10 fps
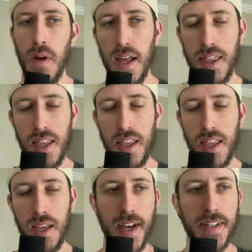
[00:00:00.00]
I think
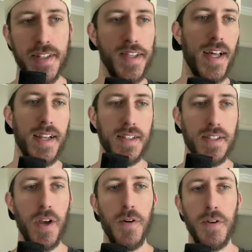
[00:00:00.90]
most likely that
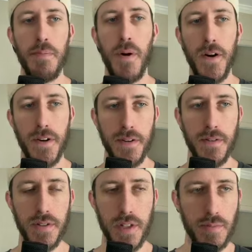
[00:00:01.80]
it's Cody Barton
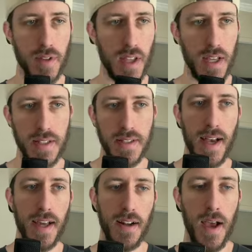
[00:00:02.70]
in terms of the
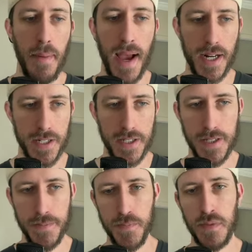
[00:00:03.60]
inside
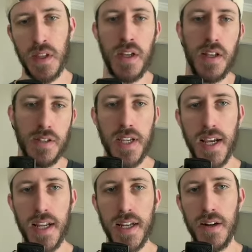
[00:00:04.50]
linebackers.
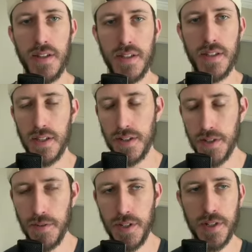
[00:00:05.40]
Secondary, this is
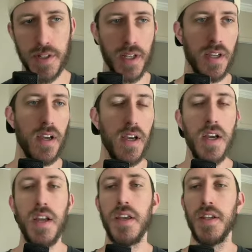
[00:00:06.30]
also interesting.
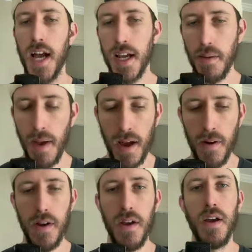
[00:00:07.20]
You talk about